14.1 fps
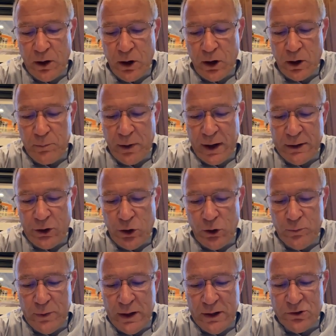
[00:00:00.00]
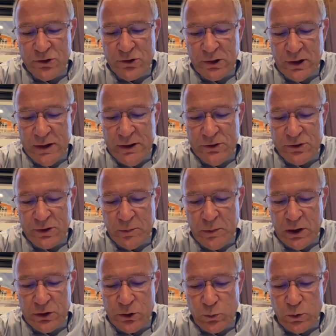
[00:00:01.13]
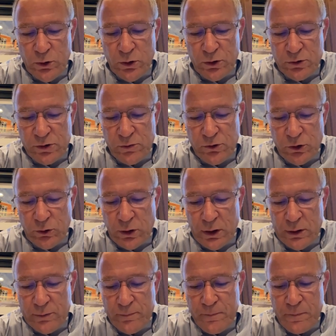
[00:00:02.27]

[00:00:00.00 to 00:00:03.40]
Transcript: are by no means least among the rulers of Judah.